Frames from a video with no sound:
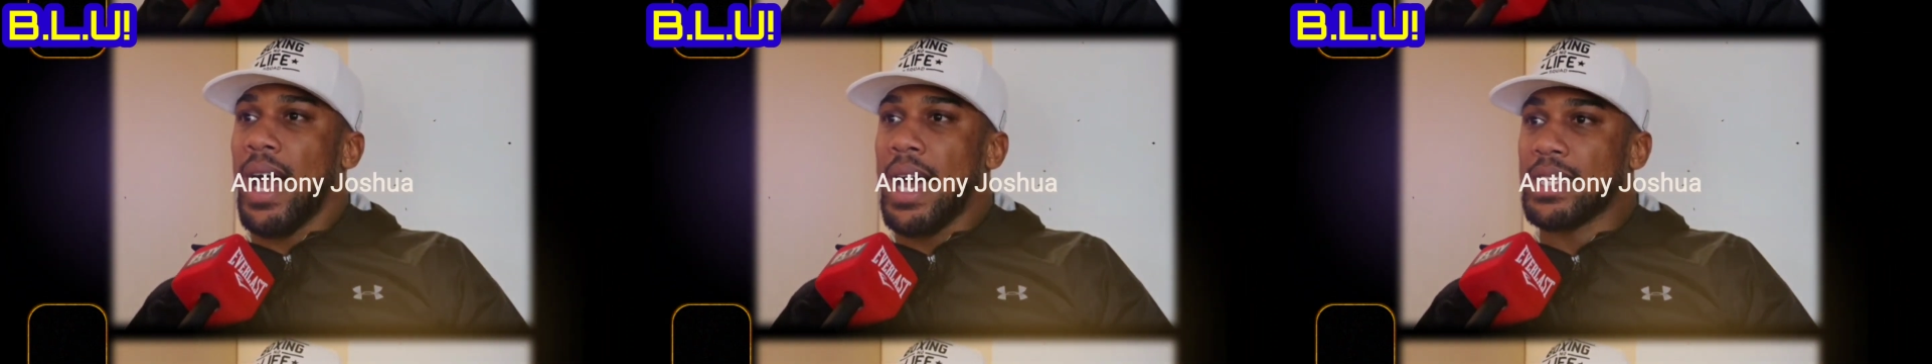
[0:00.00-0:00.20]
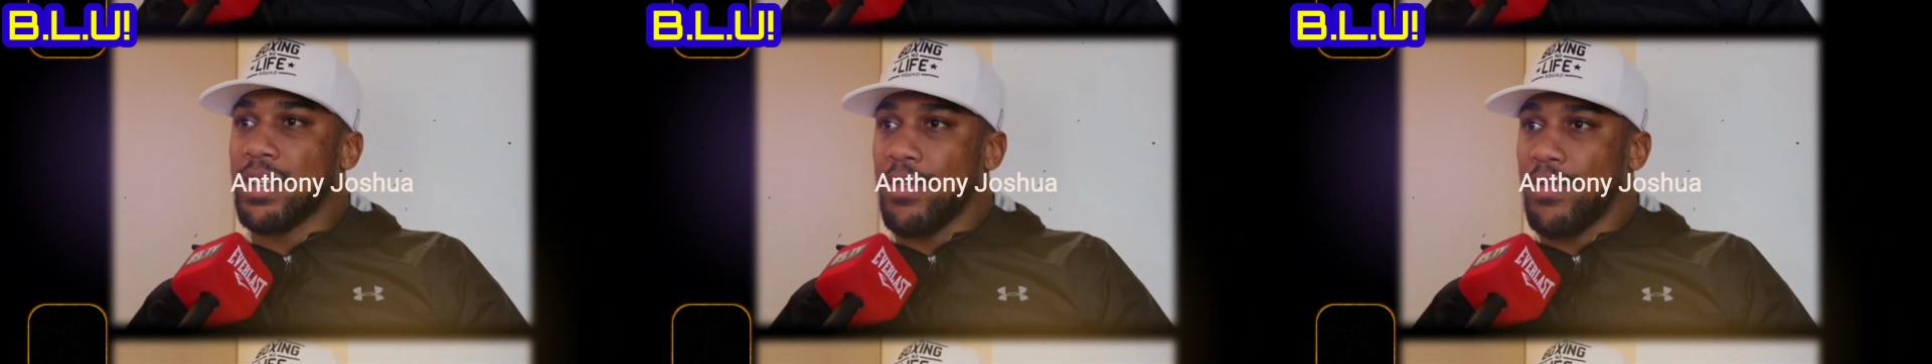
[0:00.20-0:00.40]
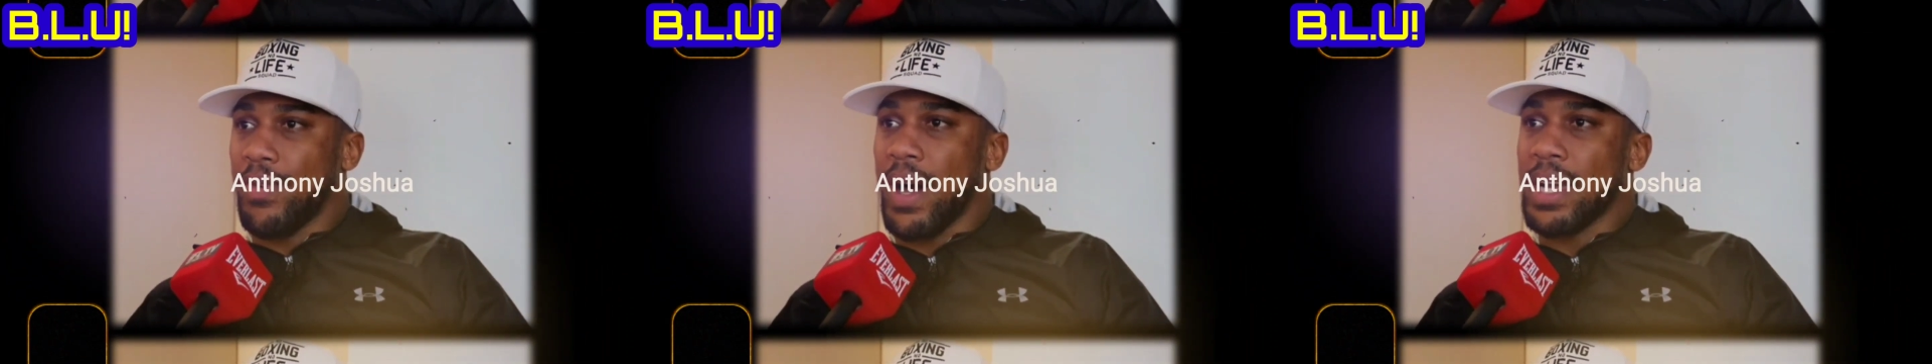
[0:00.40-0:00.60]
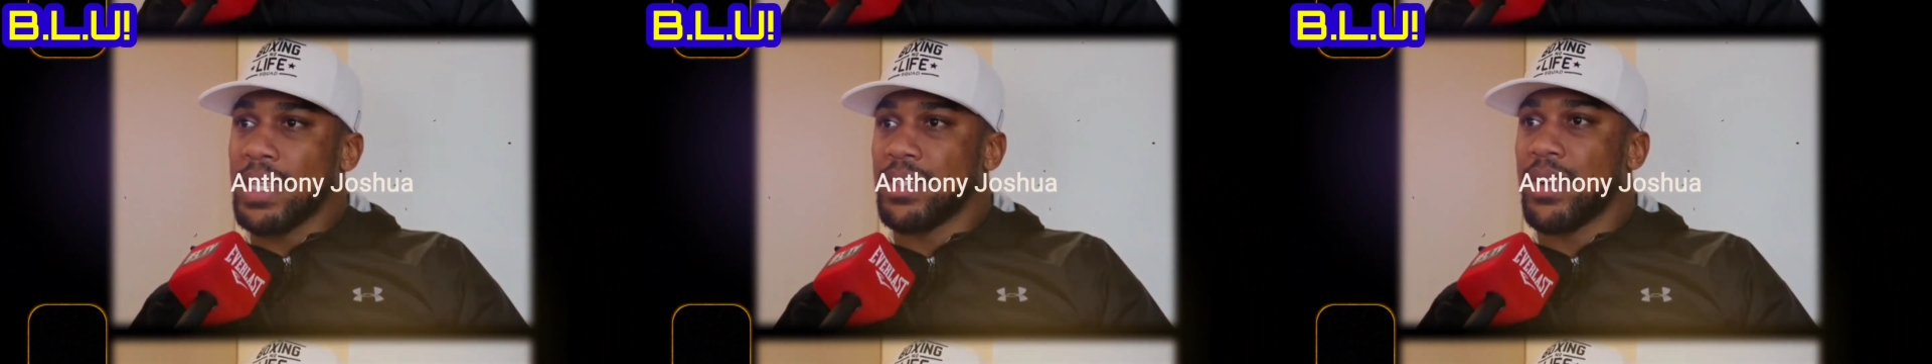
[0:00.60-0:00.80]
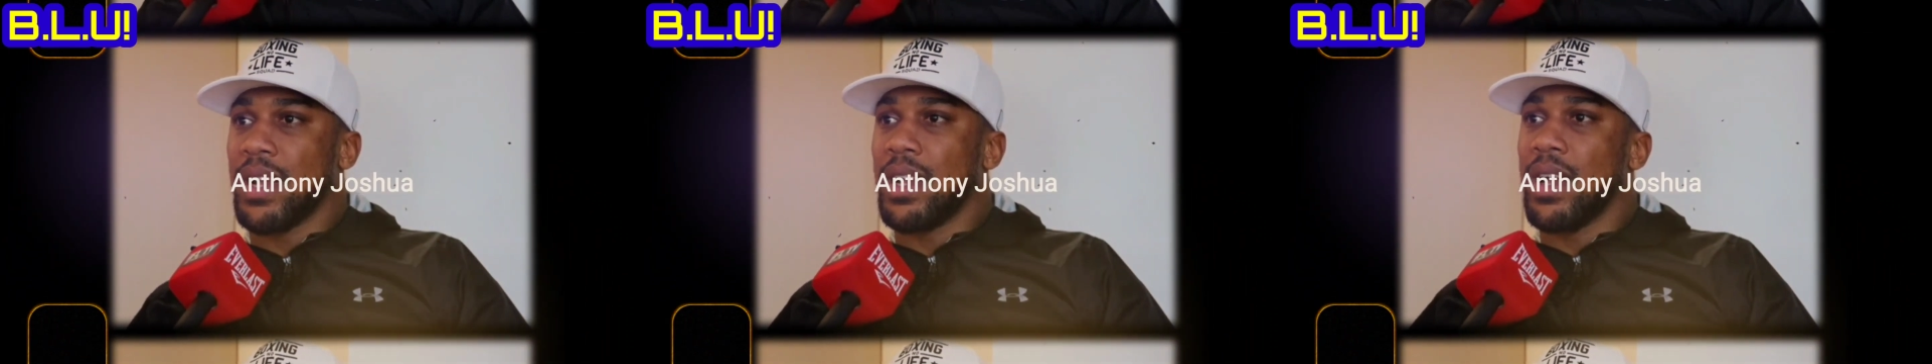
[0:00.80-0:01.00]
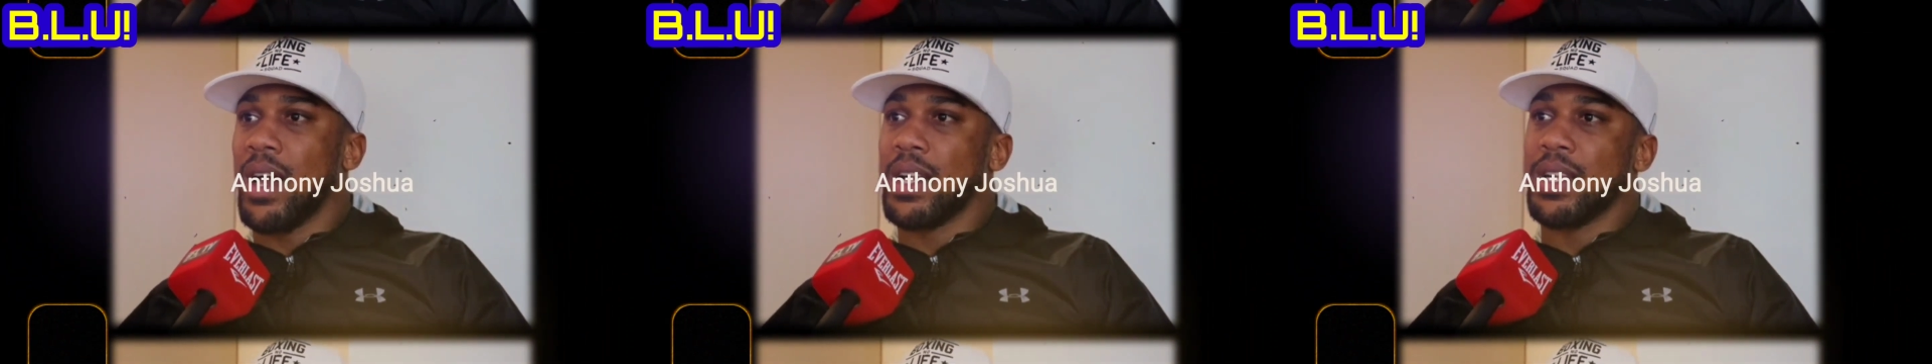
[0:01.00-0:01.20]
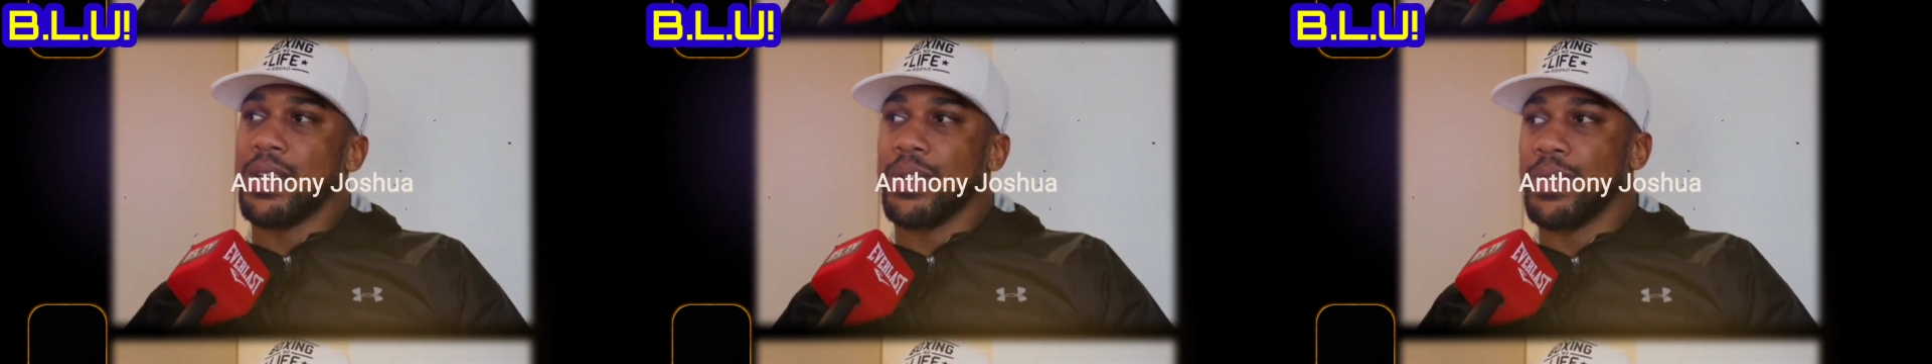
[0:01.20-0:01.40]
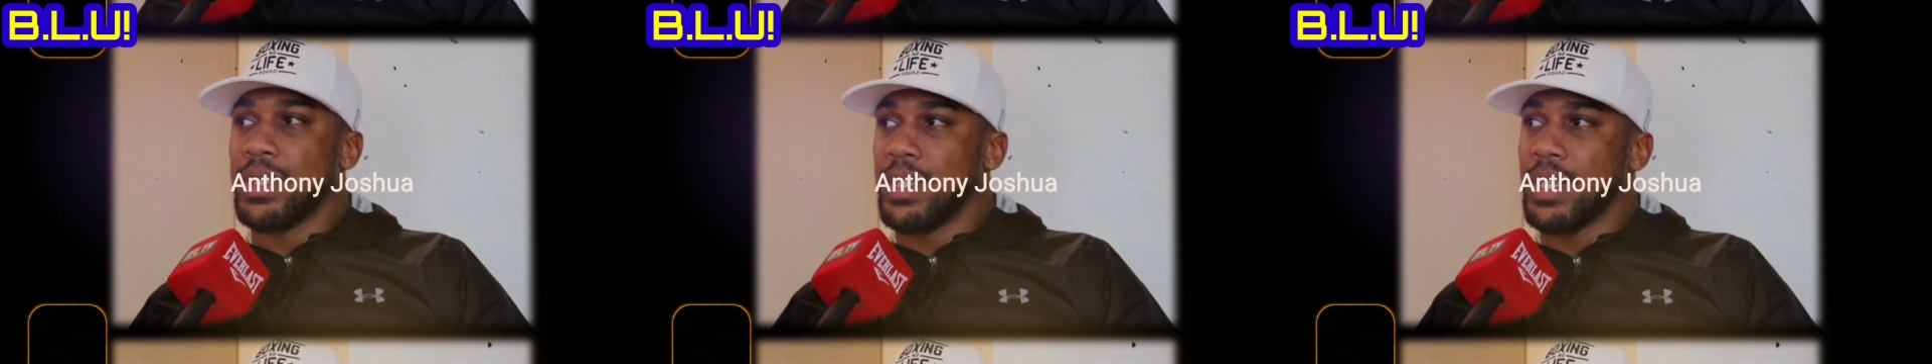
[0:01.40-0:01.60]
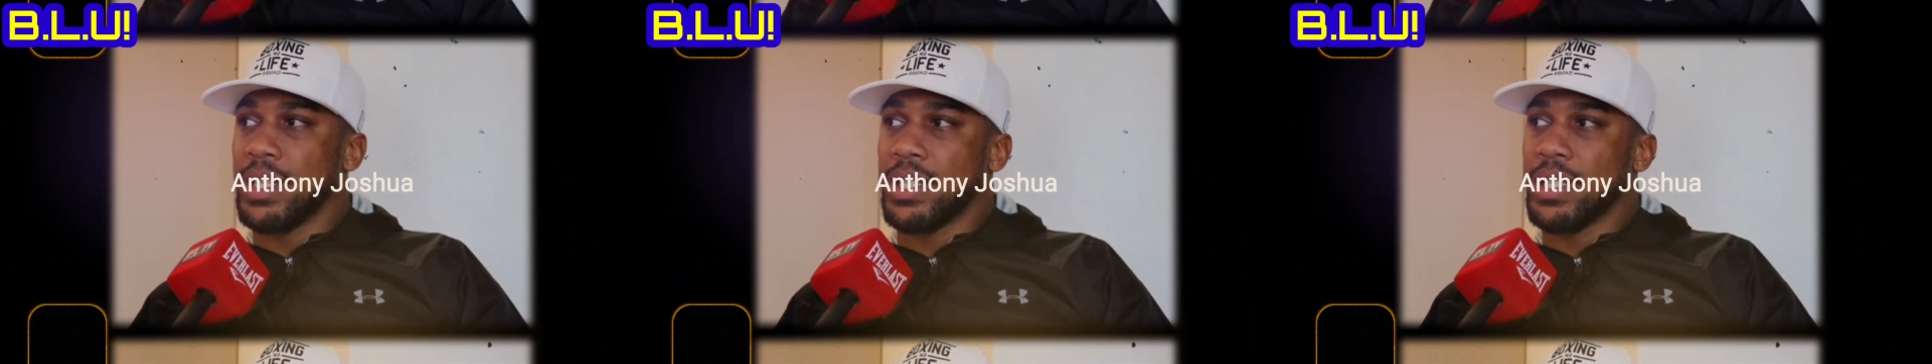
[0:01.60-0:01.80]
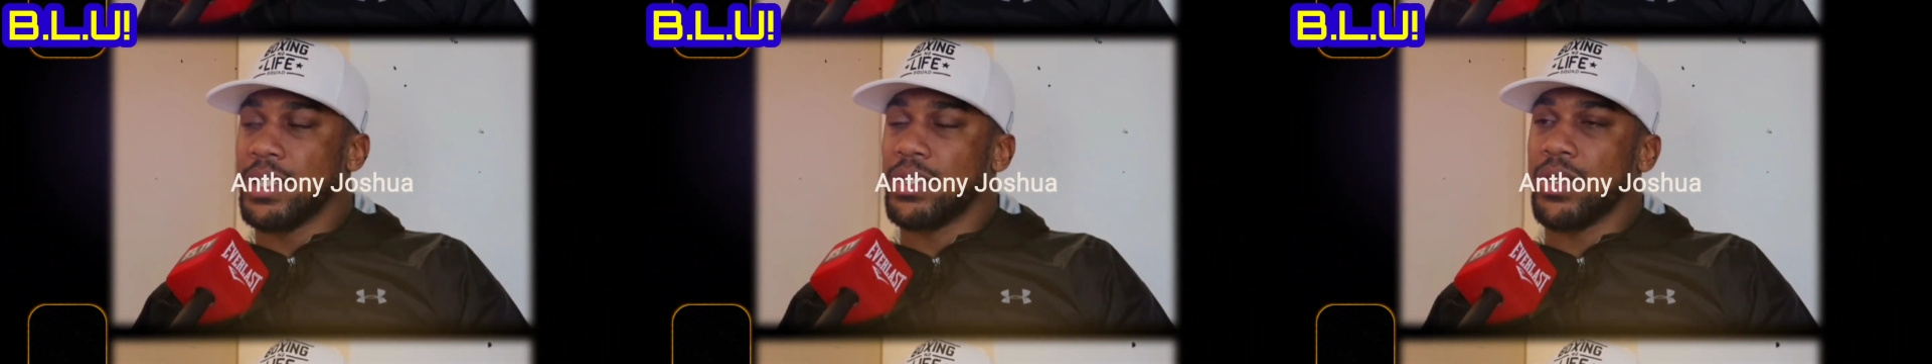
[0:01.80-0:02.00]
as a fighter and learning new
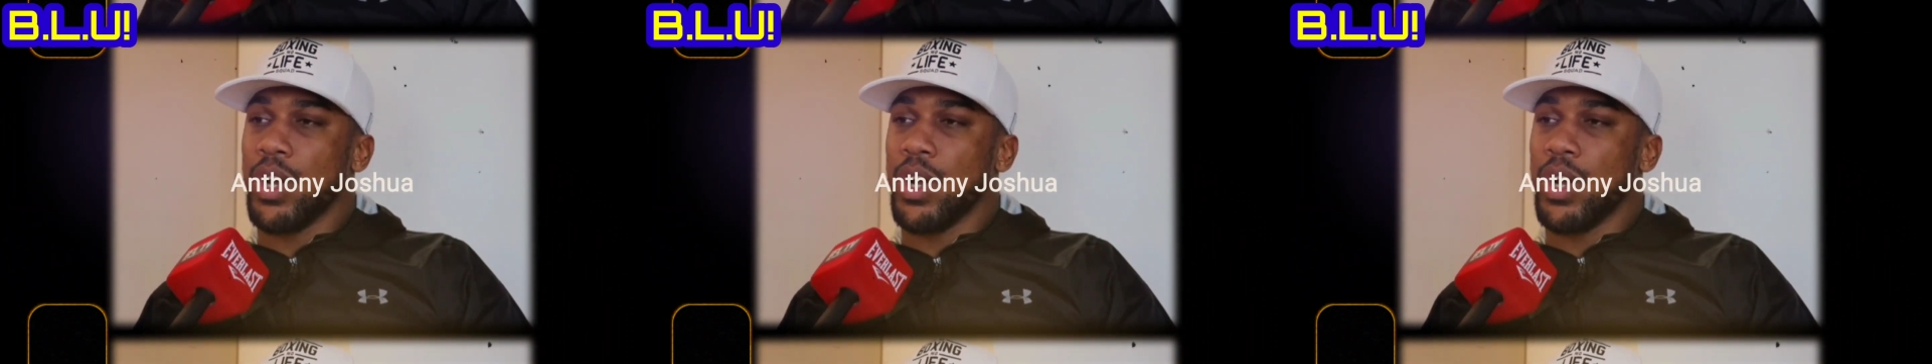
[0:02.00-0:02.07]
teachings.